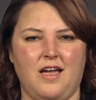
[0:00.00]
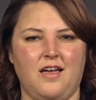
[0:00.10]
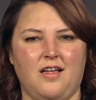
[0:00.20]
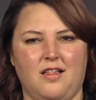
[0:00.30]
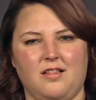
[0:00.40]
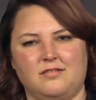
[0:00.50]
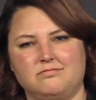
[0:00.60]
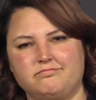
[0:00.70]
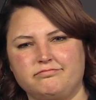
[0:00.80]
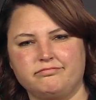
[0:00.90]
So I
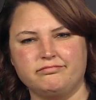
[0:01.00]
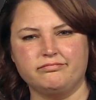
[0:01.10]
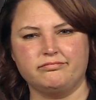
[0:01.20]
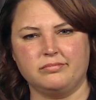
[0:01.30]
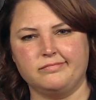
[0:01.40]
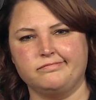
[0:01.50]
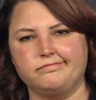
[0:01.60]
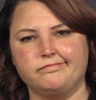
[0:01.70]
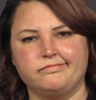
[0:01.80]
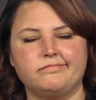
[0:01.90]
mentioned that
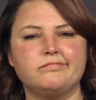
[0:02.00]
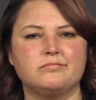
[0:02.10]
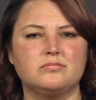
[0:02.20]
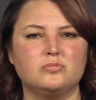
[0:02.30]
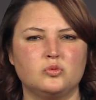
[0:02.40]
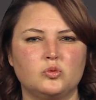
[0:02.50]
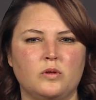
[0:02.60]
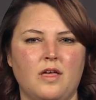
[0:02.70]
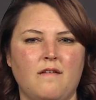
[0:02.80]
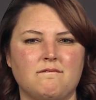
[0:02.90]
there are ways to
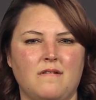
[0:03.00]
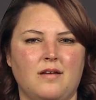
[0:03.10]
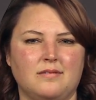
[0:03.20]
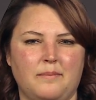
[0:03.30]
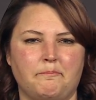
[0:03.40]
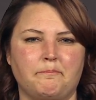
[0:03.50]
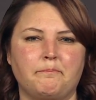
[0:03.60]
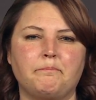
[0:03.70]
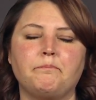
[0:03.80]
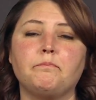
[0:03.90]
get that information
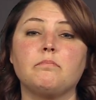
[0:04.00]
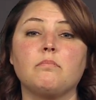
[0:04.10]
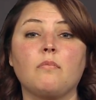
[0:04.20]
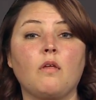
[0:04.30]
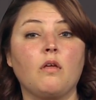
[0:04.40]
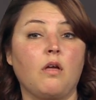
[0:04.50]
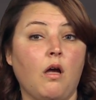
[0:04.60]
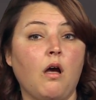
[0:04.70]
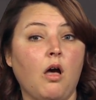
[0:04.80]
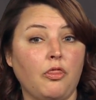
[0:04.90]

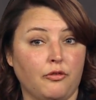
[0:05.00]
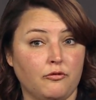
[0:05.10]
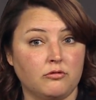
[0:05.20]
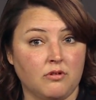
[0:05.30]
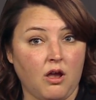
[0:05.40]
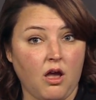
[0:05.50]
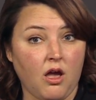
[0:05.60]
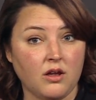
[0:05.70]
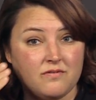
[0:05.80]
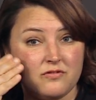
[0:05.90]
stored with the
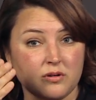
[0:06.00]
photo.